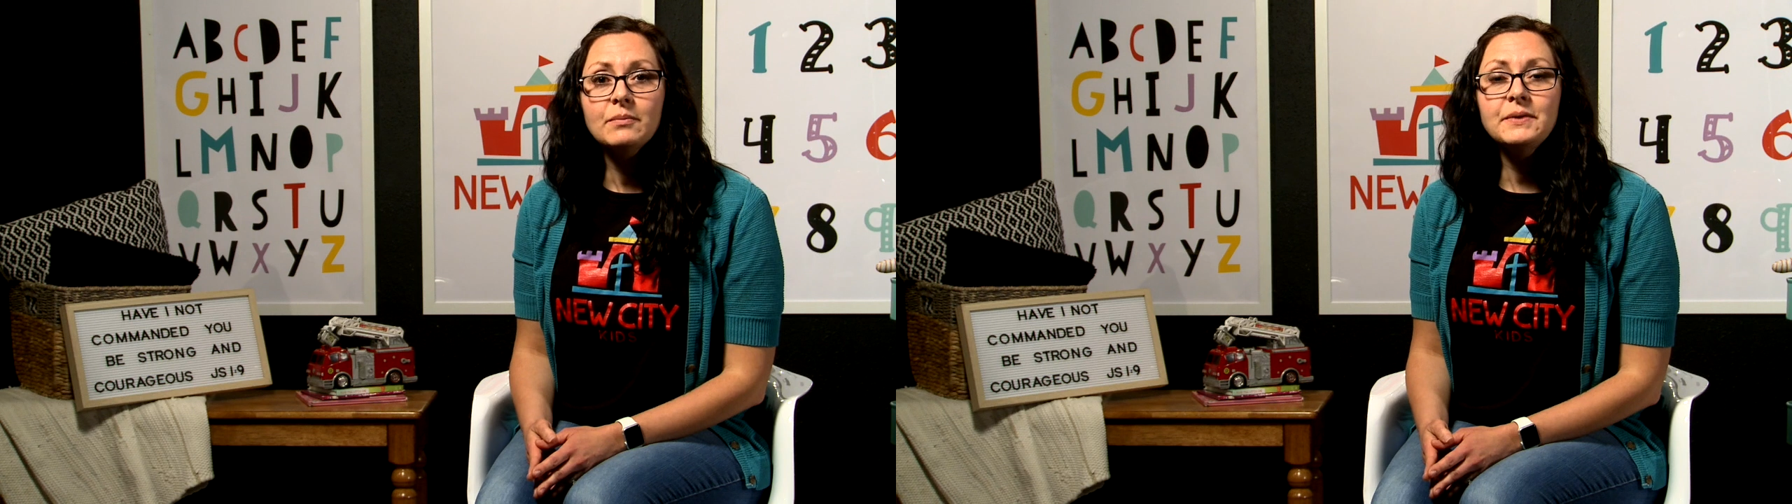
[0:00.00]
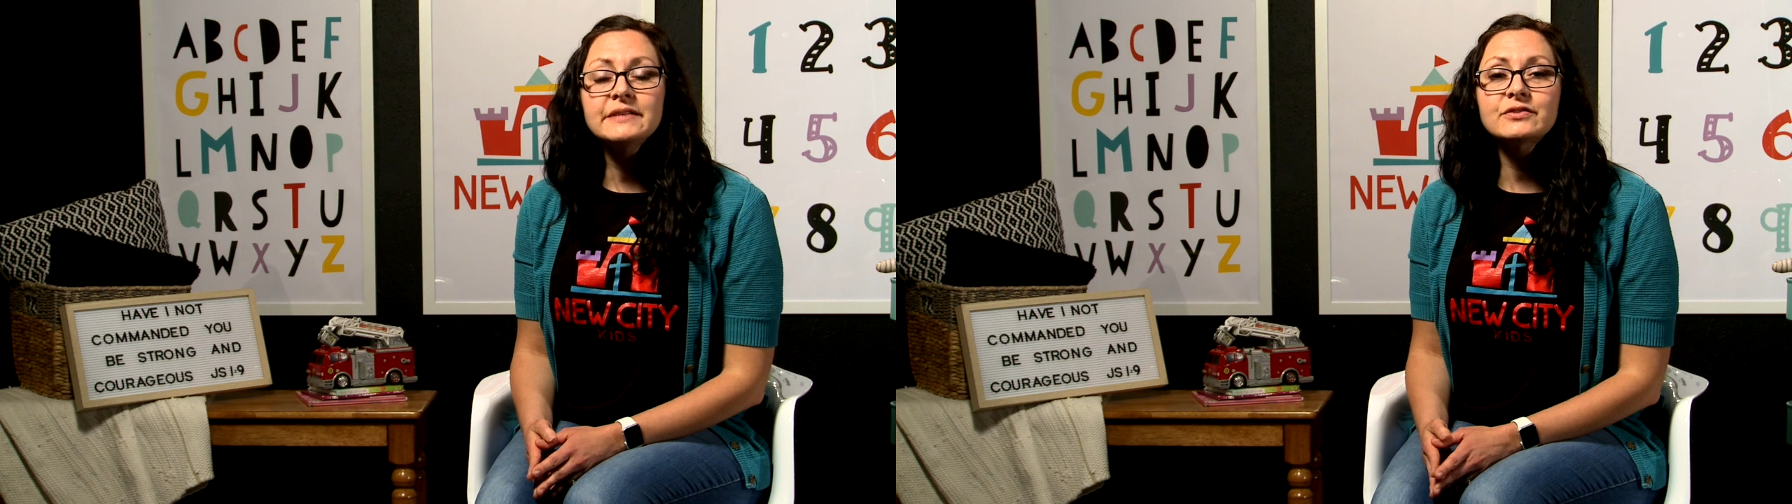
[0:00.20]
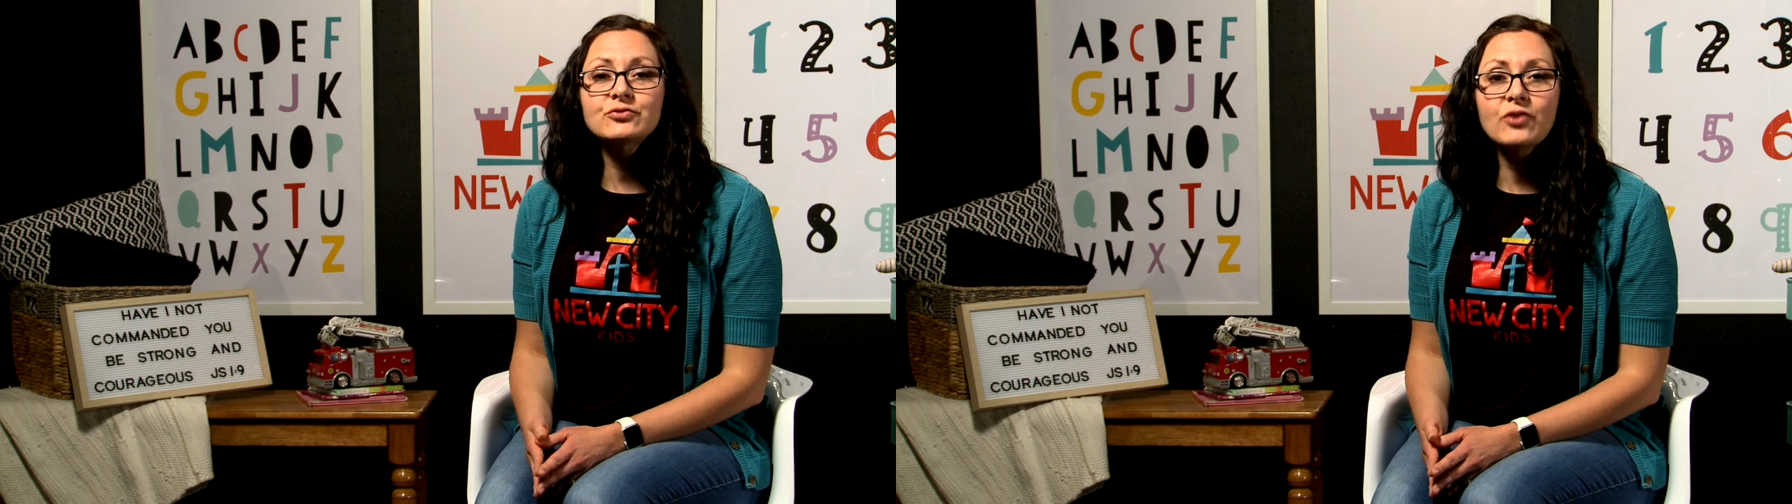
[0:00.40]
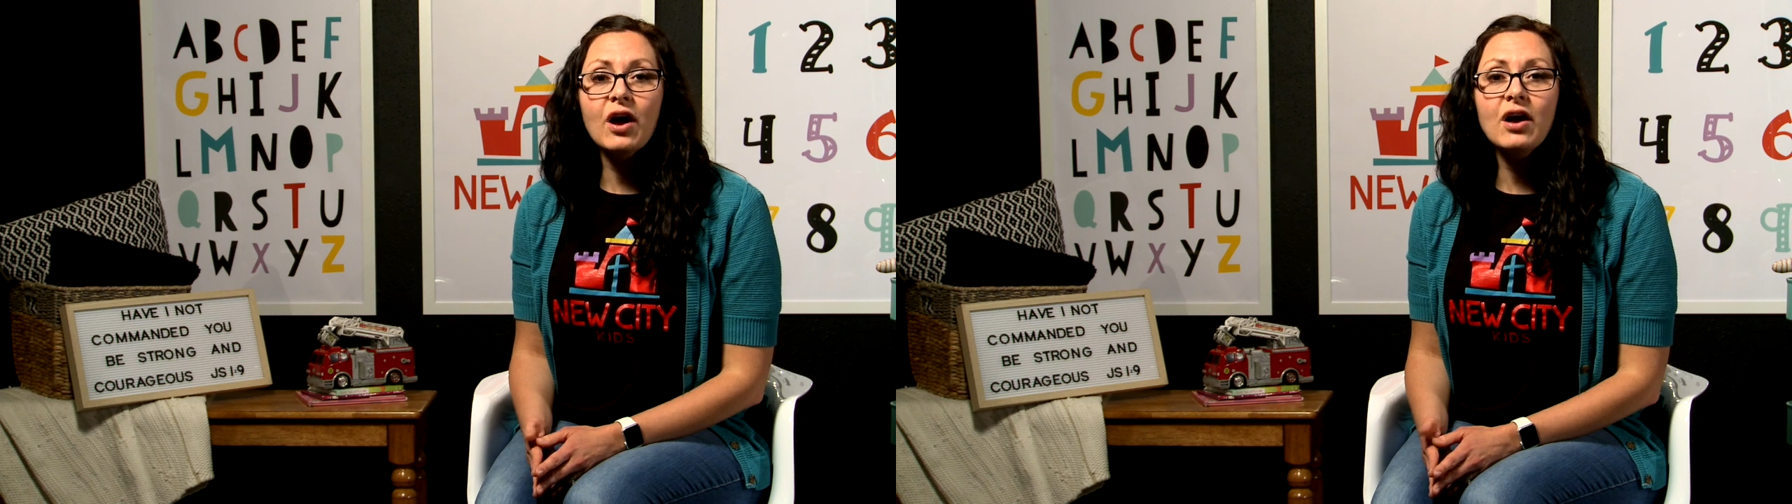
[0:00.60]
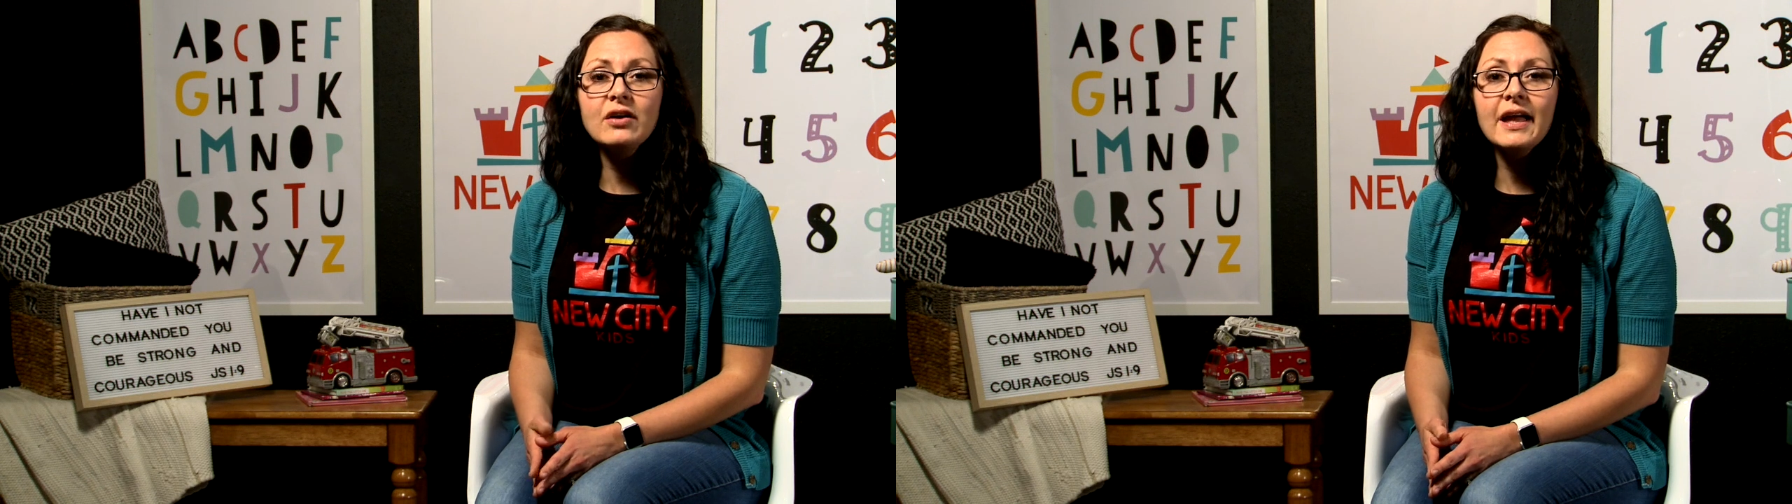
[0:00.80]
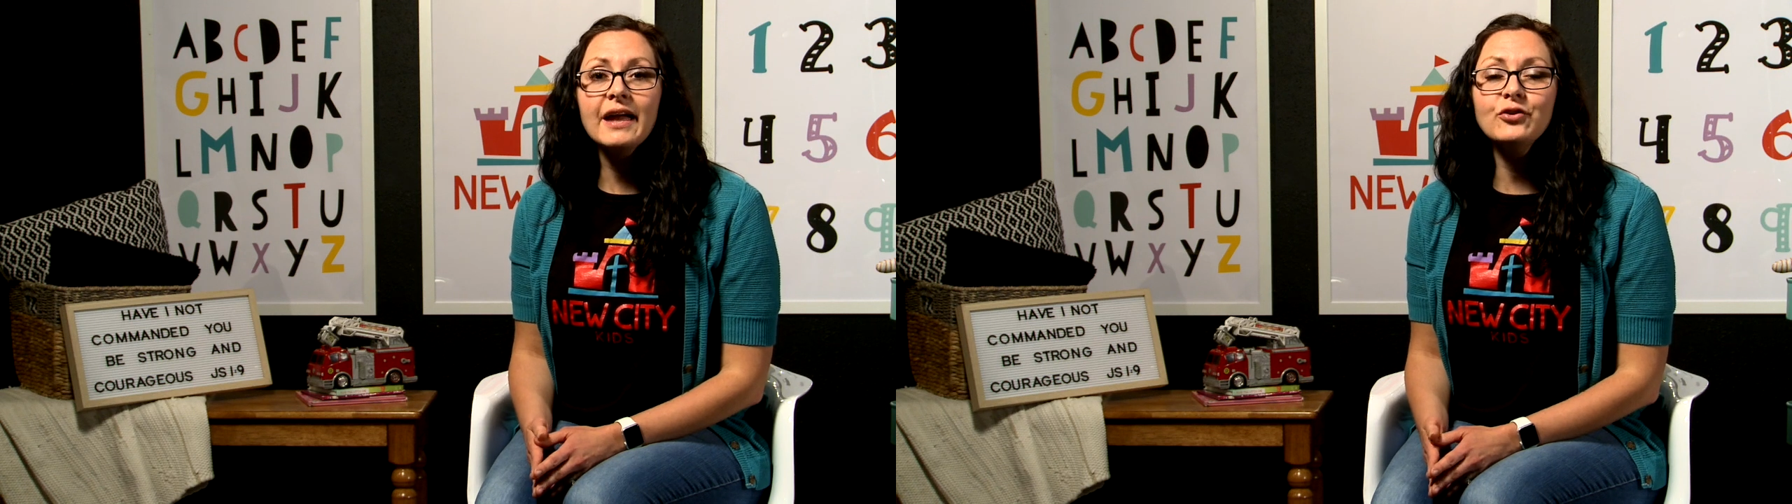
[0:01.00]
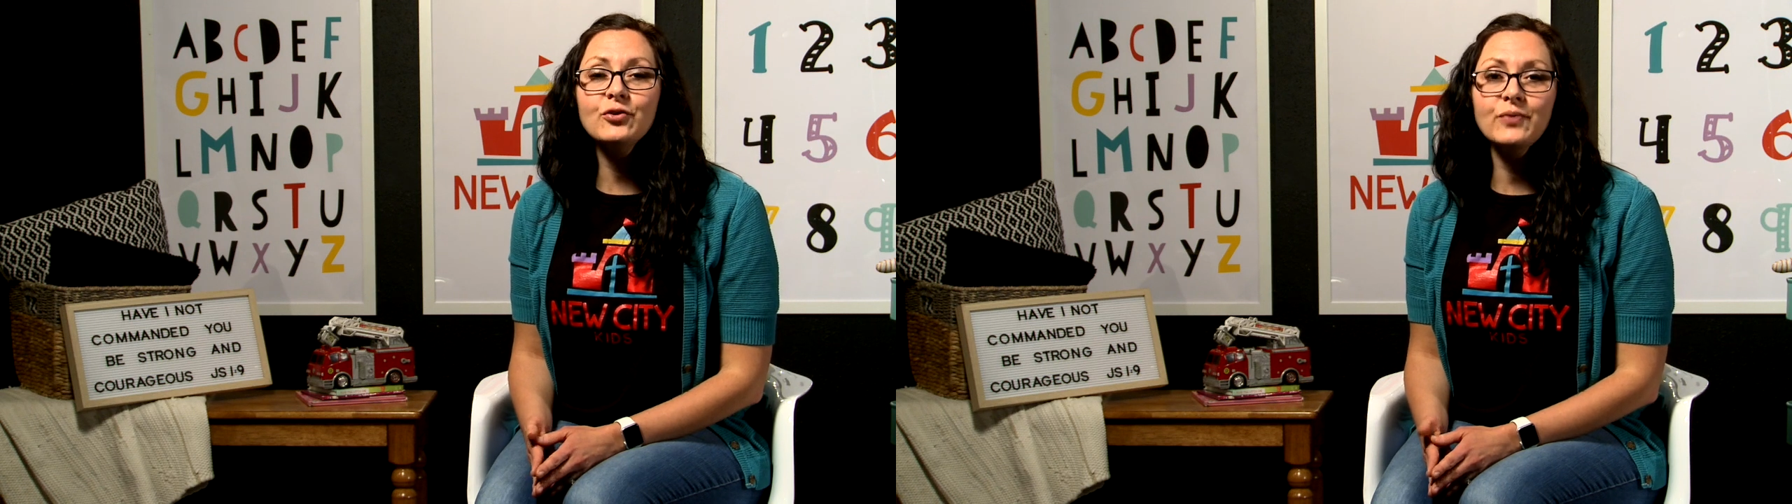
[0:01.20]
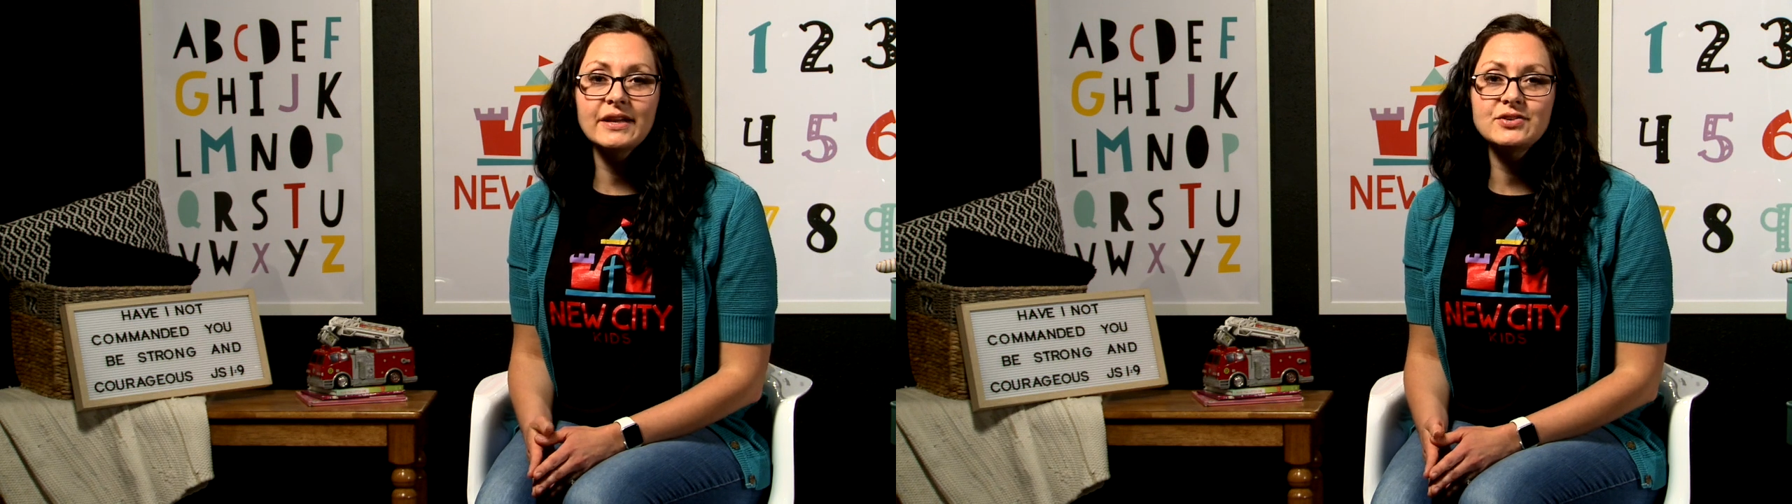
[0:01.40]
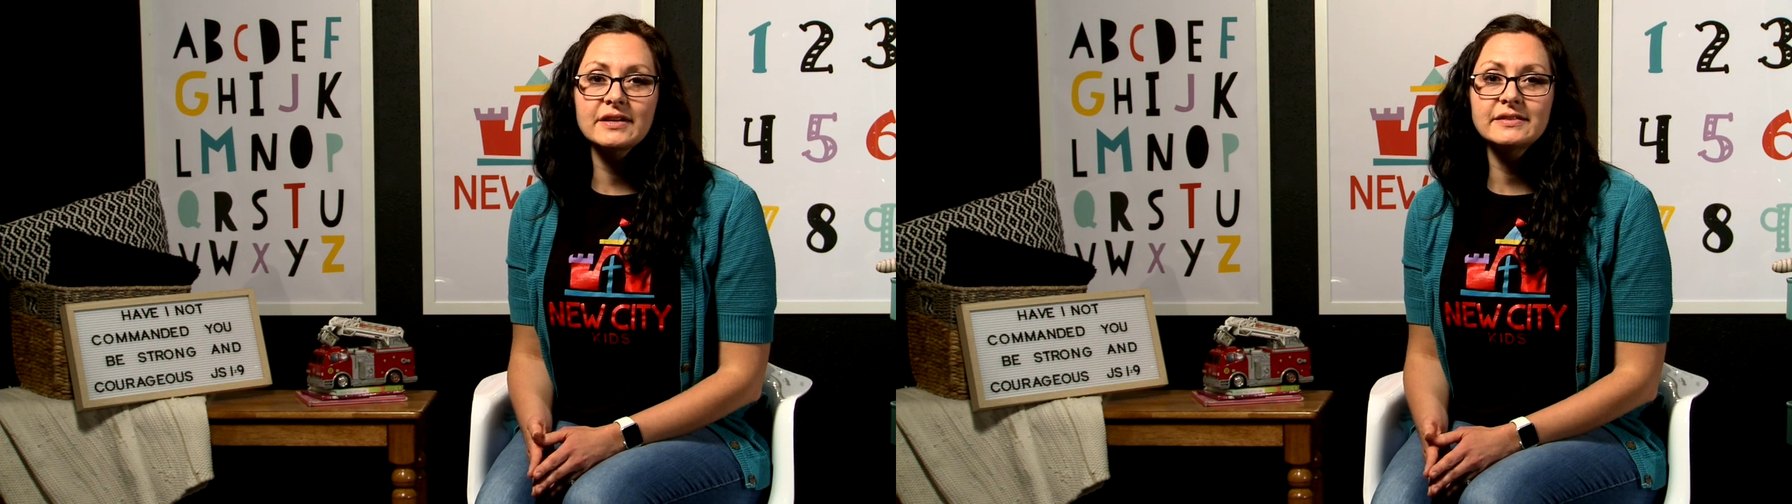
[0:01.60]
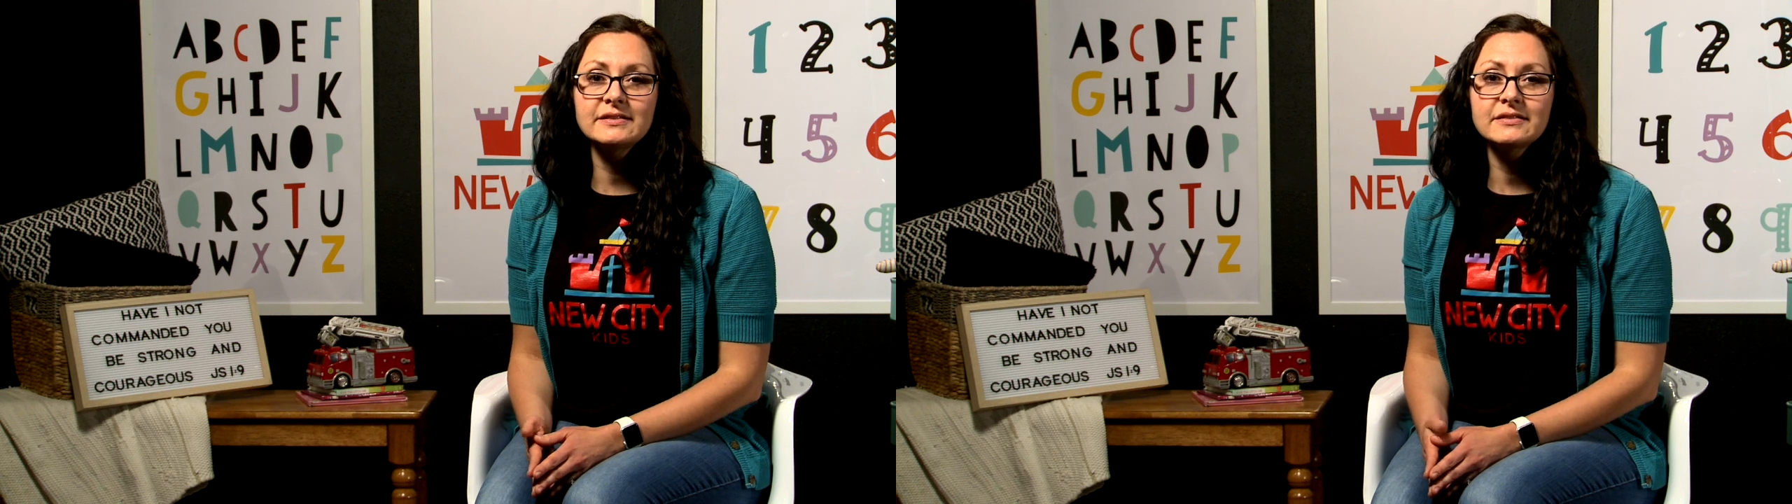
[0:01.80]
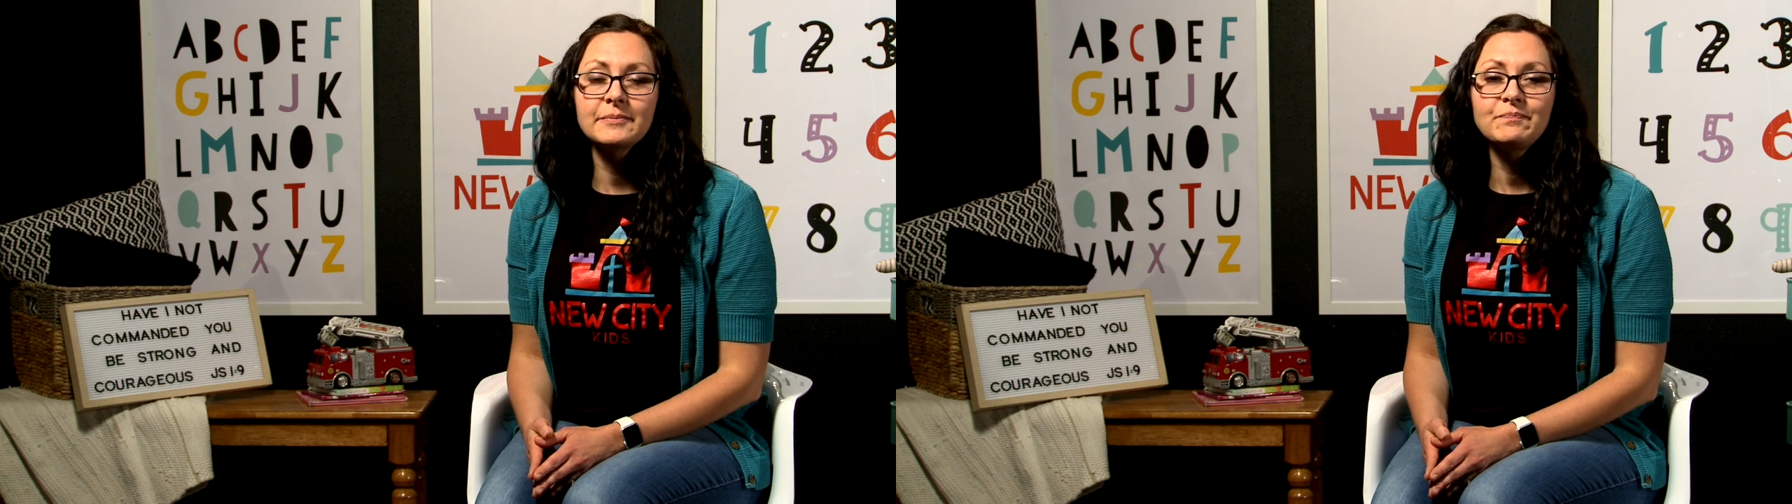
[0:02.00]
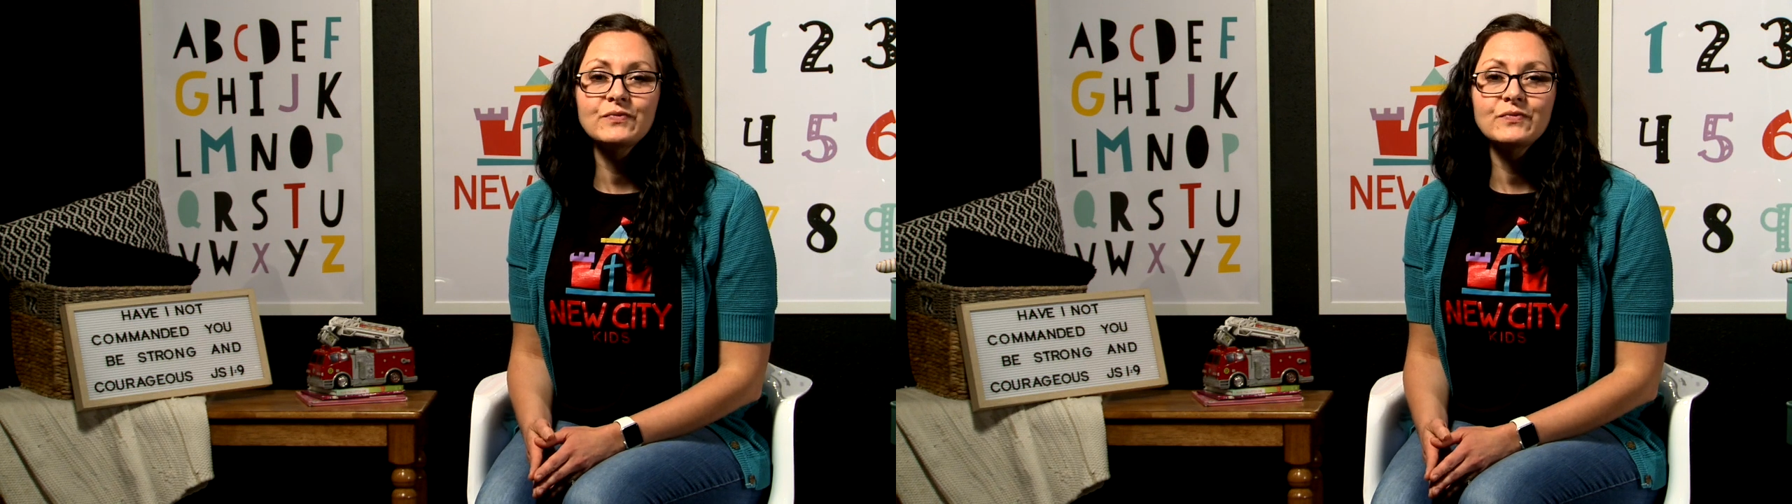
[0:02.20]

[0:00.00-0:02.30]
Be strong and courageous.